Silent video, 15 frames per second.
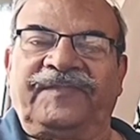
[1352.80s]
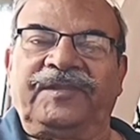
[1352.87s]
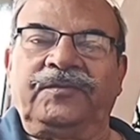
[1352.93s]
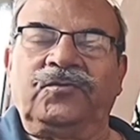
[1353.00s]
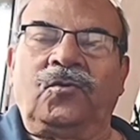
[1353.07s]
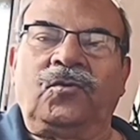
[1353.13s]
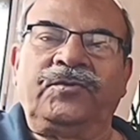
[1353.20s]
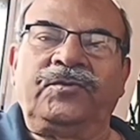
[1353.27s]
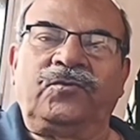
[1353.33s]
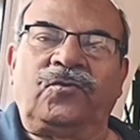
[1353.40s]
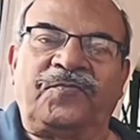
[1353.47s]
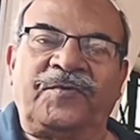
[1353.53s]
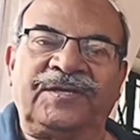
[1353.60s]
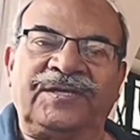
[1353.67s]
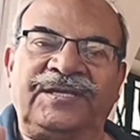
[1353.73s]
You
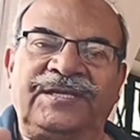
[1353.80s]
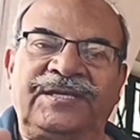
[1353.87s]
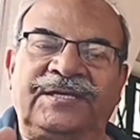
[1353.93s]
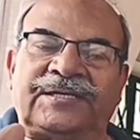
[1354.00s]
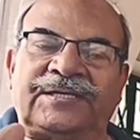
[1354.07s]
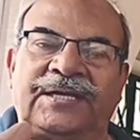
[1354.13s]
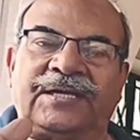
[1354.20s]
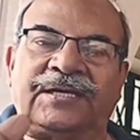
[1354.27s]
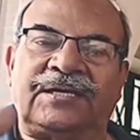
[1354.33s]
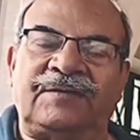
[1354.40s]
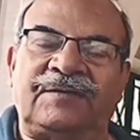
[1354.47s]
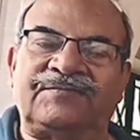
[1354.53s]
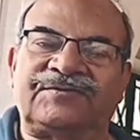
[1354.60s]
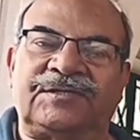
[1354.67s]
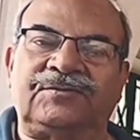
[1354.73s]
open the entire
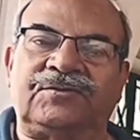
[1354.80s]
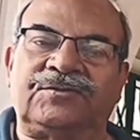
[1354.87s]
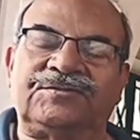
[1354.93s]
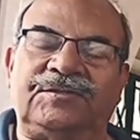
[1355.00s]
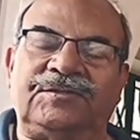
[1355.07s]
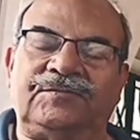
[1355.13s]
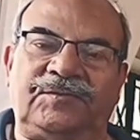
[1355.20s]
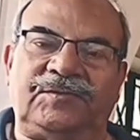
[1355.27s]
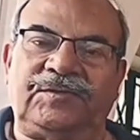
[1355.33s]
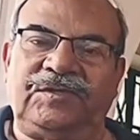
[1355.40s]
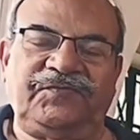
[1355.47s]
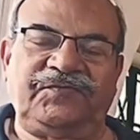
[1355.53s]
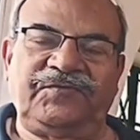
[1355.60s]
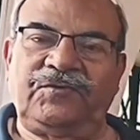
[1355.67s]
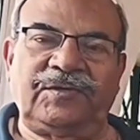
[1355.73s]
clamshell door.
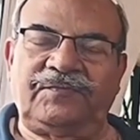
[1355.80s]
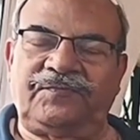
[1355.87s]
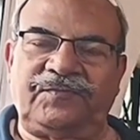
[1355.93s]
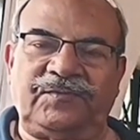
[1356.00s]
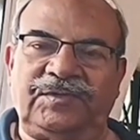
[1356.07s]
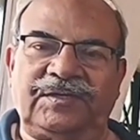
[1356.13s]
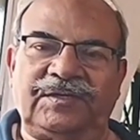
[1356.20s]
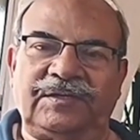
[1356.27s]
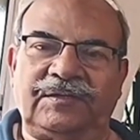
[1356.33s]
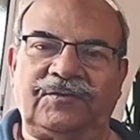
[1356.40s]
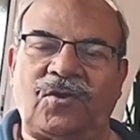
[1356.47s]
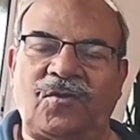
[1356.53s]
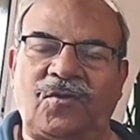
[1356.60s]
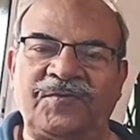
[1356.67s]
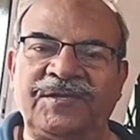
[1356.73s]
If you are
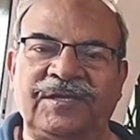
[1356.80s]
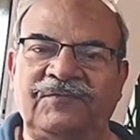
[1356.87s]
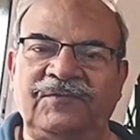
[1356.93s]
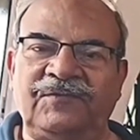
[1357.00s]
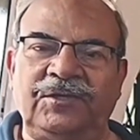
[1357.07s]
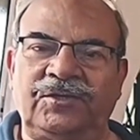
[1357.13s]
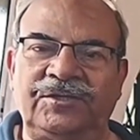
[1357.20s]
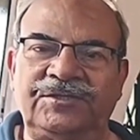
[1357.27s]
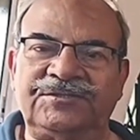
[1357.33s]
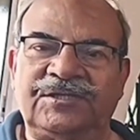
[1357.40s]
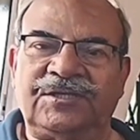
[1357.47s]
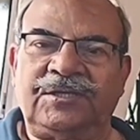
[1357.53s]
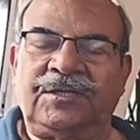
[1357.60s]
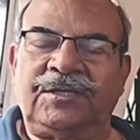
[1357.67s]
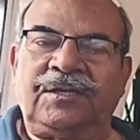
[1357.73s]
dropping heavy
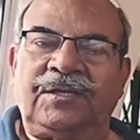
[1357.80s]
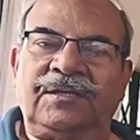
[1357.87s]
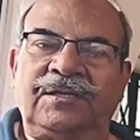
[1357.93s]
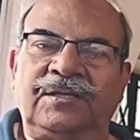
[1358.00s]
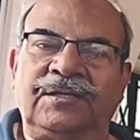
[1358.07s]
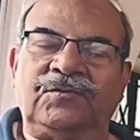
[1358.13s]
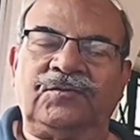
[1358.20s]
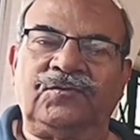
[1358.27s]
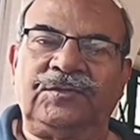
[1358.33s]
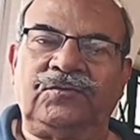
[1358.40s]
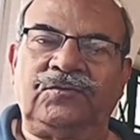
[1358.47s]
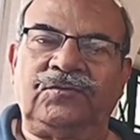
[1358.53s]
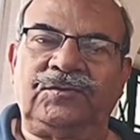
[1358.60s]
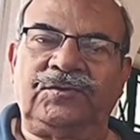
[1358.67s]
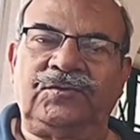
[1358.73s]
load, then
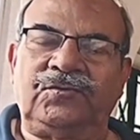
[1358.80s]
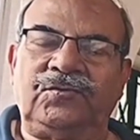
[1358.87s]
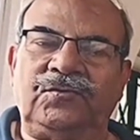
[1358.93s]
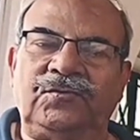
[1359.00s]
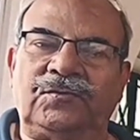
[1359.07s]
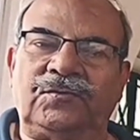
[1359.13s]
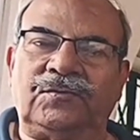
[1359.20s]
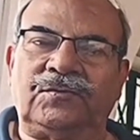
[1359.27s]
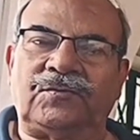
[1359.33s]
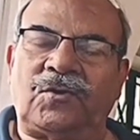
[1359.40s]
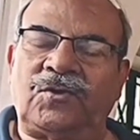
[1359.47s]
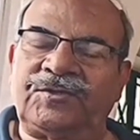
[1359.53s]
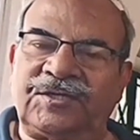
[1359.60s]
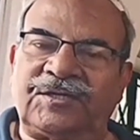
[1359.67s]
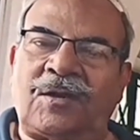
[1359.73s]
you
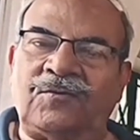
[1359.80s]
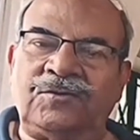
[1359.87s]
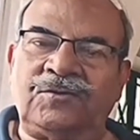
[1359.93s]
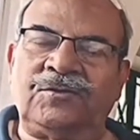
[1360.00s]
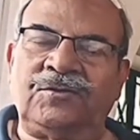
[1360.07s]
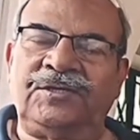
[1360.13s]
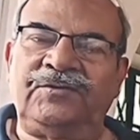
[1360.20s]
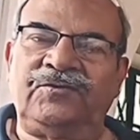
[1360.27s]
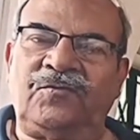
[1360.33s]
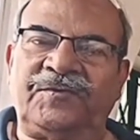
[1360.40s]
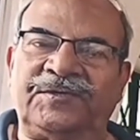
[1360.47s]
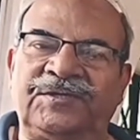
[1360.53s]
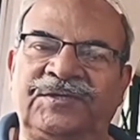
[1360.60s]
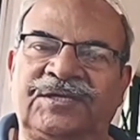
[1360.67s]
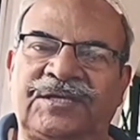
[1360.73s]
on the ground only you
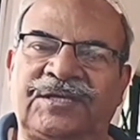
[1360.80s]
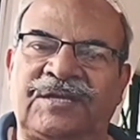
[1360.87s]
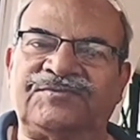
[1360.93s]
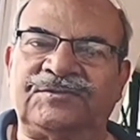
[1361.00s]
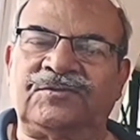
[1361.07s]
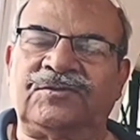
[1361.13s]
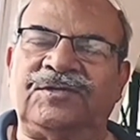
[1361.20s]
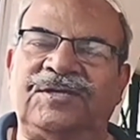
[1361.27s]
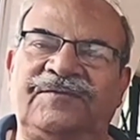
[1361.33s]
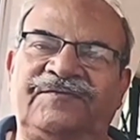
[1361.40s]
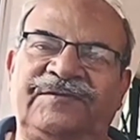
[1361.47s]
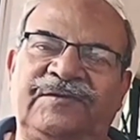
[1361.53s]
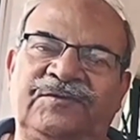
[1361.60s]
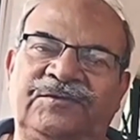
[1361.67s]
open the clamshell door, left